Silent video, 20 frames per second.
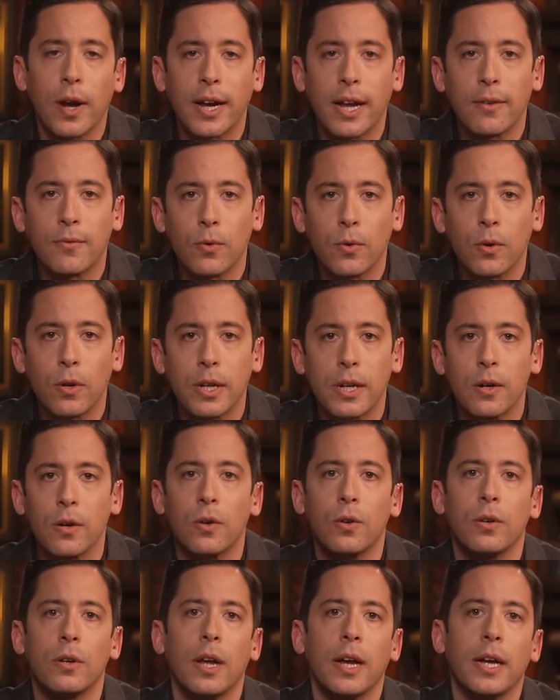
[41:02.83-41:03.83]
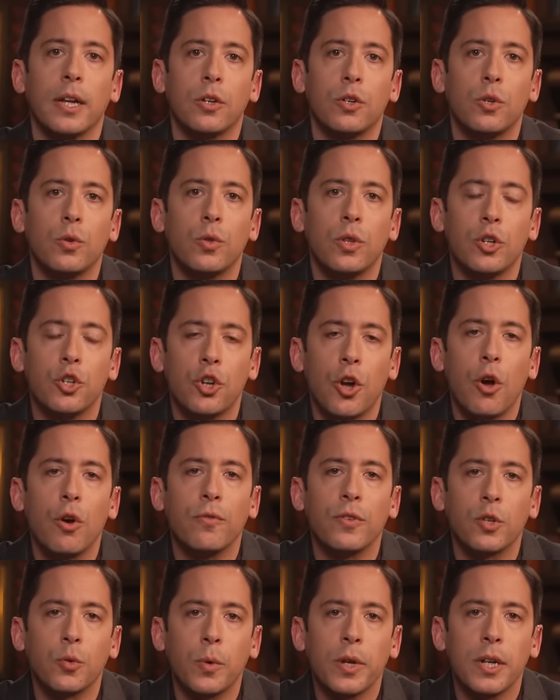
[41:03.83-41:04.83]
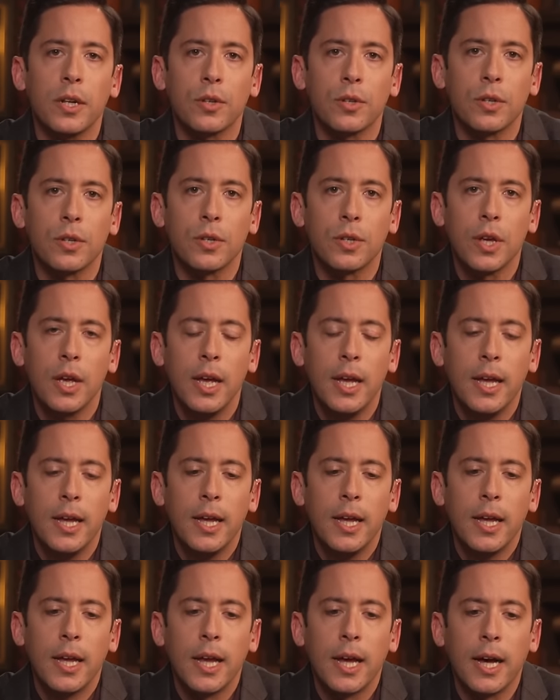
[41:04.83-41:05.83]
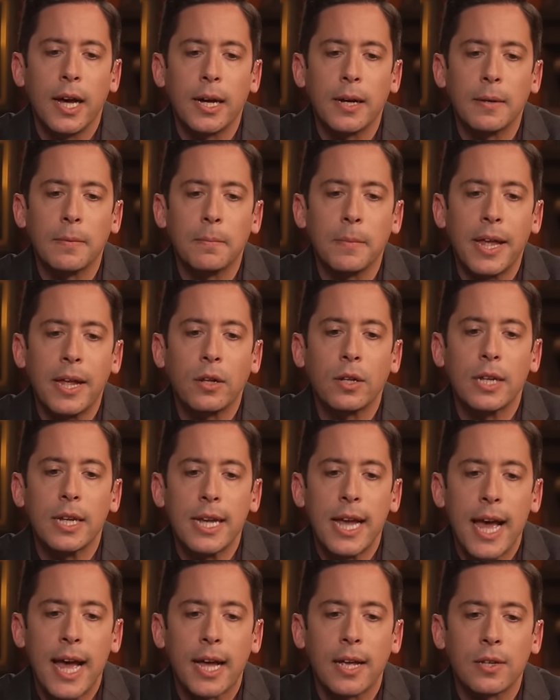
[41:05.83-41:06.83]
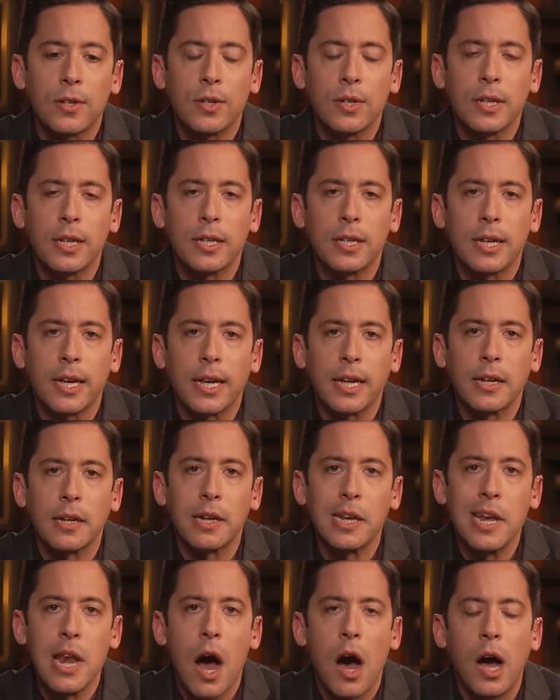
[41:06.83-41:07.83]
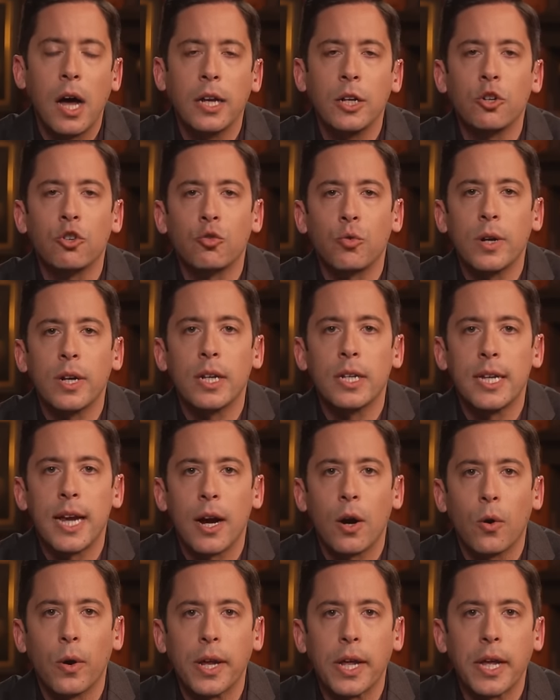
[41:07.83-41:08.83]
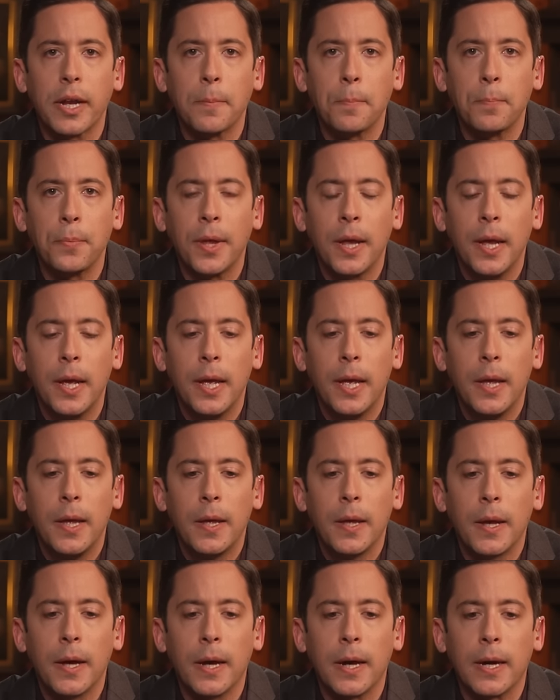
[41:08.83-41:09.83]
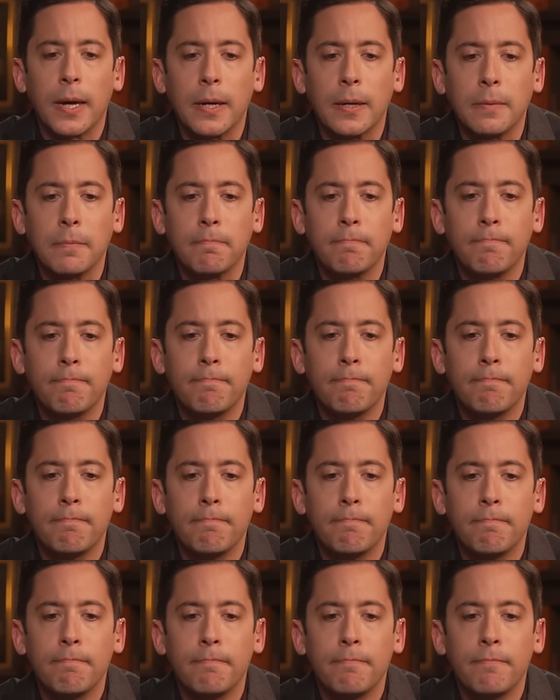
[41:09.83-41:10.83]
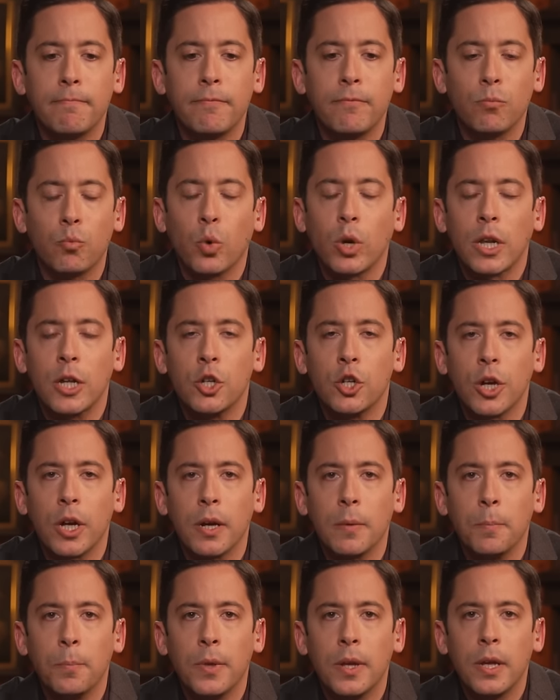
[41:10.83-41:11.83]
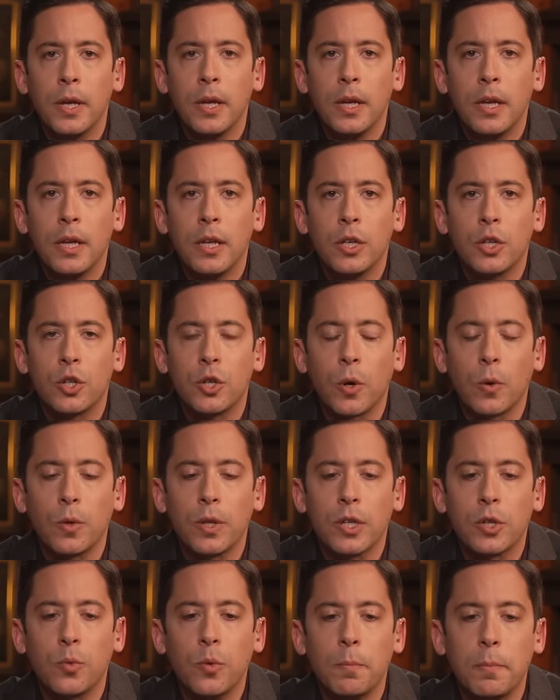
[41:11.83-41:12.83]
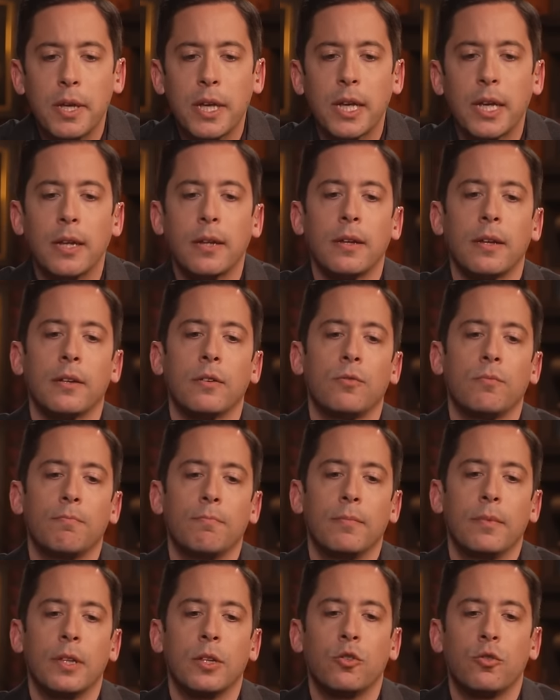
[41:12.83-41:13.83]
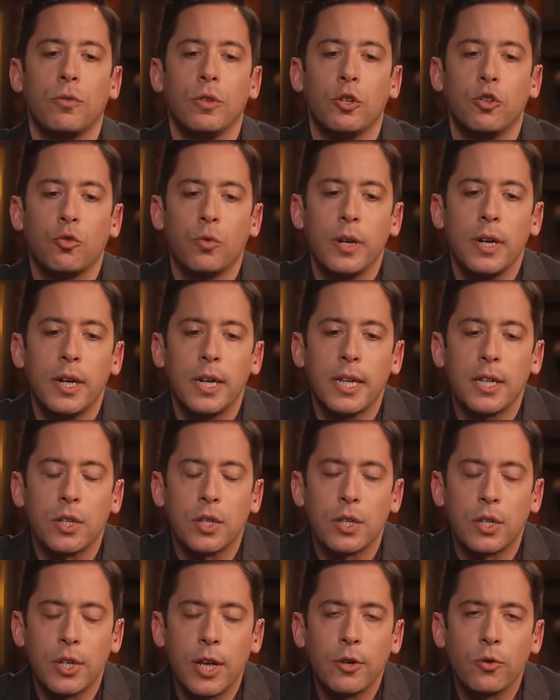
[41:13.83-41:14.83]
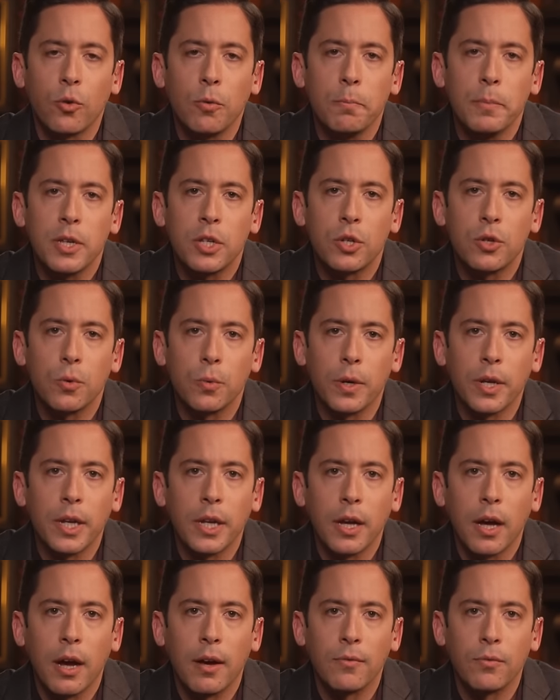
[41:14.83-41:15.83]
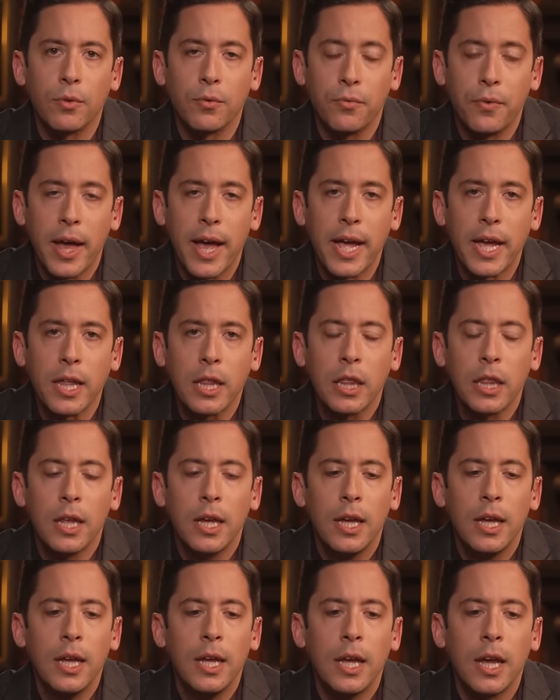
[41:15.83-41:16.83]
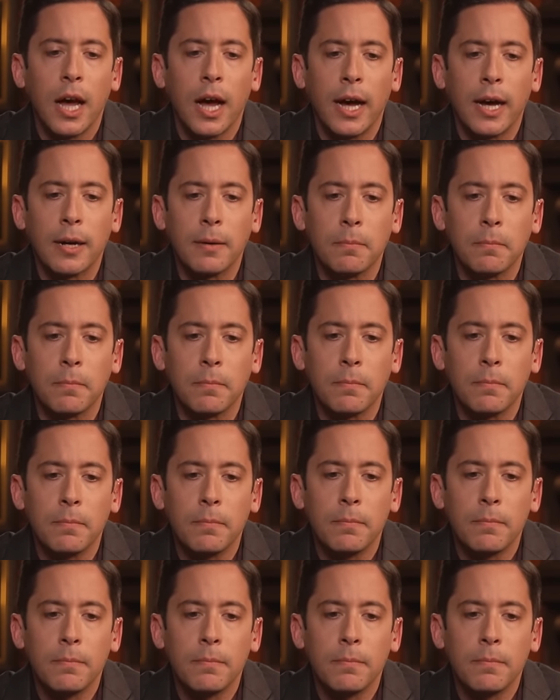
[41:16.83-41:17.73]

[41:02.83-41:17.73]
I gave earlier uh, to the Jehovah's Witnesses. Um, LDS is a non-Trinitarian um, religion so this would be a, uh, the, the Trinity is the central mystery of the faith, um,